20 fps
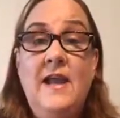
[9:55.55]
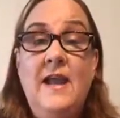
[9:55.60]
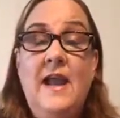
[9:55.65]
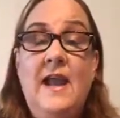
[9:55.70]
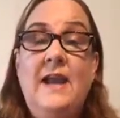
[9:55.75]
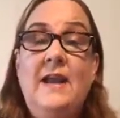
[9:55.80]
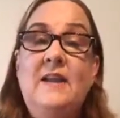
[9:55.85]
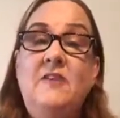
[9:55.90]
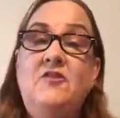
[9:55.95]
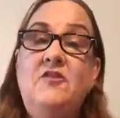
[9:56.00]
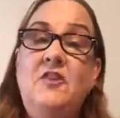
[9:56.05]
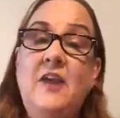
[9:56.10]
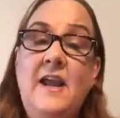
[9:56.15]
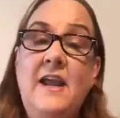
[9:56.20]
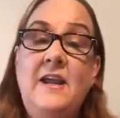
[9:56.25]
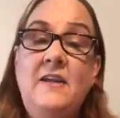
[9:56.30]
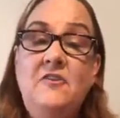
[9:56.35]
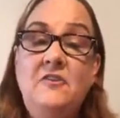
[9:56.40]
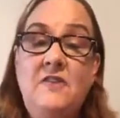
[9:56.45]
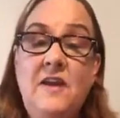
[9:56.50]
And it
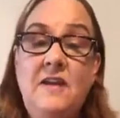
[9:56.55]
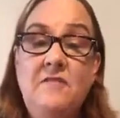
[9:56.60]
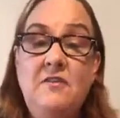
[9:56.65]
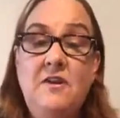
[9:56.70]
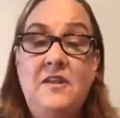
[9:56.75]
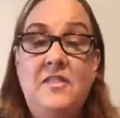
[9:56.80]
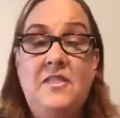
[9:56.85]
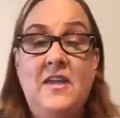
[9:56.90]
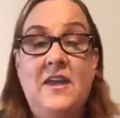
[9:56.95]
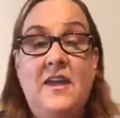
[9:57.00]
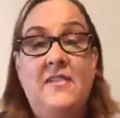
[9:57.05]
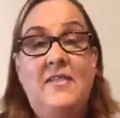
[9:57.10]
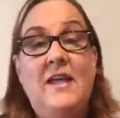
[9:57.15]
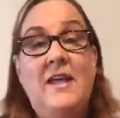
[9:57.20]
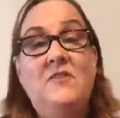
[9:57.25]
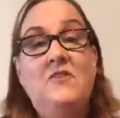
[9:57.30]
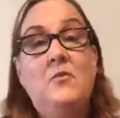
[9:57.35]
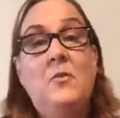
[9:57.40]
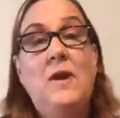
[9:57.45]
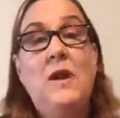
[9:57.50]
changed everything. And
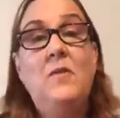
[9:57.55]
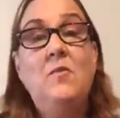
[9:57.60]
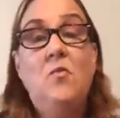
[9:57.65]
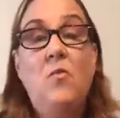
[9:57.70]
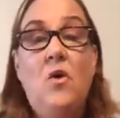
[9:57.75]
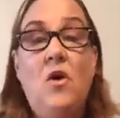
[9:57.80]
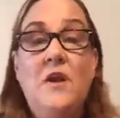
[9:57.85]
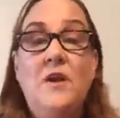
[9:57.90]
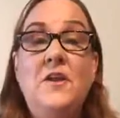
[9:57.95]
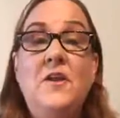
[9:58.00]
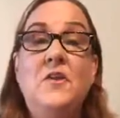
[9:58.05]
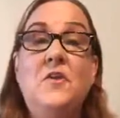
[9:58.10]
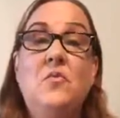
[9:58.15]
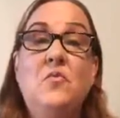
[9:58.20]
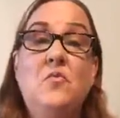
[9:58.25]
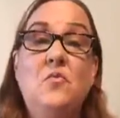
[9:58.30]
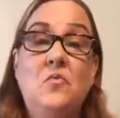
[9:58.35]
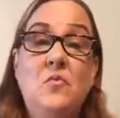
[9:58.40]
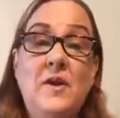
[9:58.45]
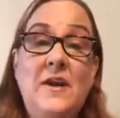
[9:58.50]
that's what I want you to
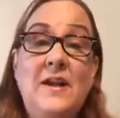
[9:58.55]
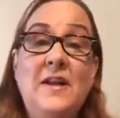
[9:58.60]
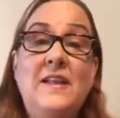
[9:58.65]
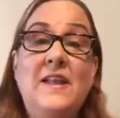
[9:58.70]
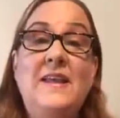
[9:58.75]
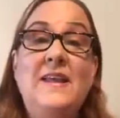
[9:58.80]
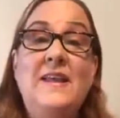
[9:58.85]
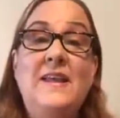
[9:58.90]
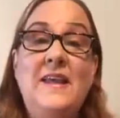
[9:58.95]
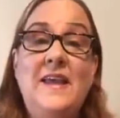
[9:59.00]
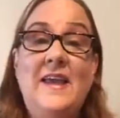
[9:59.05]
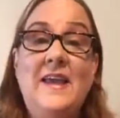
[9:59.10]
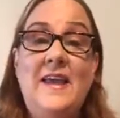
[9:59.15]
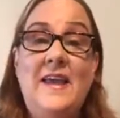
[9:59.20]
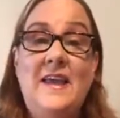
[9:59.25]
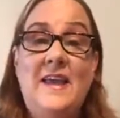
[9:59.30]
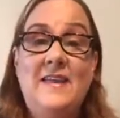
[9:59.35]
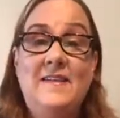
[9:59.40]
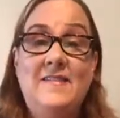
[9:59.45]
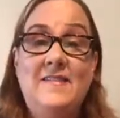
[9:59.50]
really
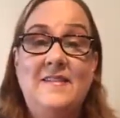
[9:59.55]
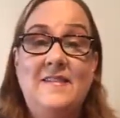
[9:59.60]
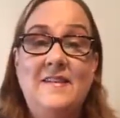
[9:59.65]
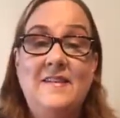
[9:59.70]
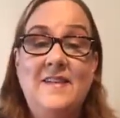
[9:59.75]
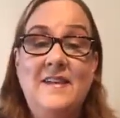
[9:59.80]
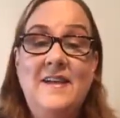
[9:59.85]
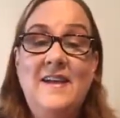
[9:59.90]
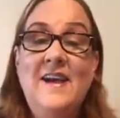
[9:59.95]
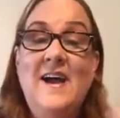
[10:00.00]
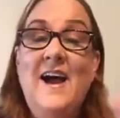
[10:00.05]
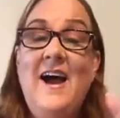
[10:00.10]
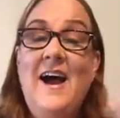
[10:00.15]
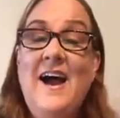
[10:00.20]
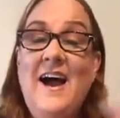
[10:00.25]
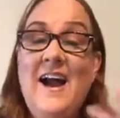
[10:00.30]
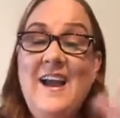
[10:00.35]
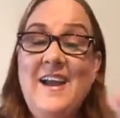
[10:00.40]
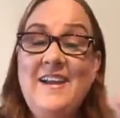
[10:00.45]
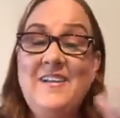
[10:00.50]
get.
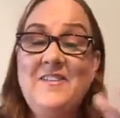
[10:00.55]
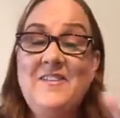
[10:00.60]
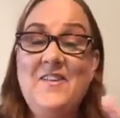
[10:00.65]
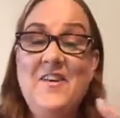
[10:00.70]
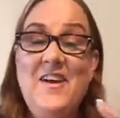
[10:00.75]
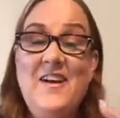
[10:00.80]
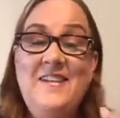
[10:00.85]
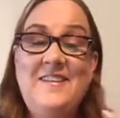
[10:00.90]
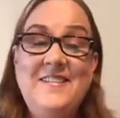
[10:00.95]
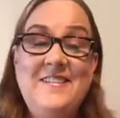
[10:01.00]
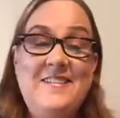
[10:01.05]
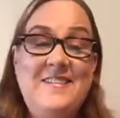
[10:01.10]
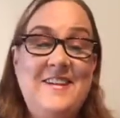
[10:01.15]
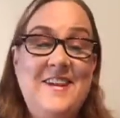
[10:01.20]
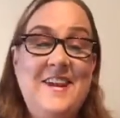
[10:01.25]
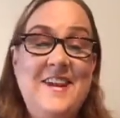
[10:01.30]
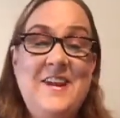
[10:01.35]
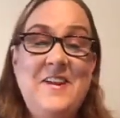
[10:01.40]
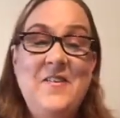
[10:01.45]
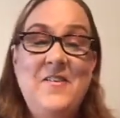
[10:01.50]
Hi, it's great to
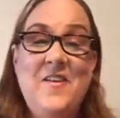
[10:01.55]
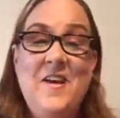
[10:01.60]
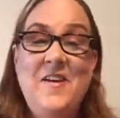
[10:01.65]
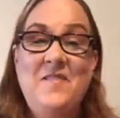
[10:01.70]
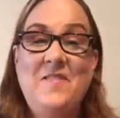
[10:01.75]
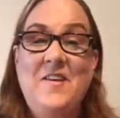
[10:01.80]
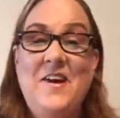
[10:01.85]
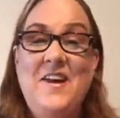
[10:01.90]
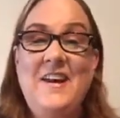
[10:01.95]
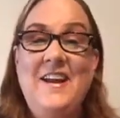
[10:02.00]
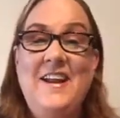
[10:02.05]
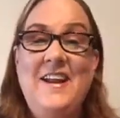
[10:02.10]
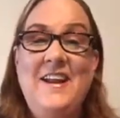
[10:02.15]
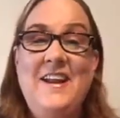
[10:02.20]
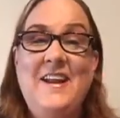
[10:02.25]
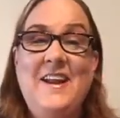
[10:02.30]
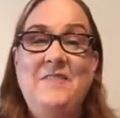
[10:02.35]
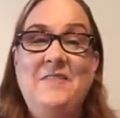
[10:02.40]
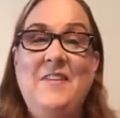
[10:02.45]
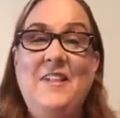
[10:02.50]
see you. Come on
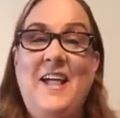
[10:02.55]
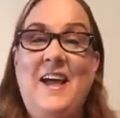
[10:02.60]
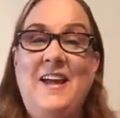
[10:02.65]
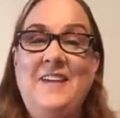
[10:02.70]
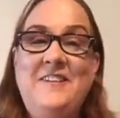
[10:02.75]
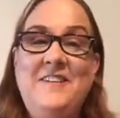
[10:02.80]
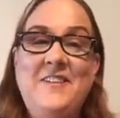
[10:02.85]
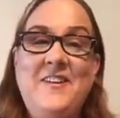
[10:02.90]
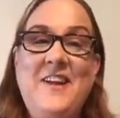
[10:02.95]
in. I'm glad you're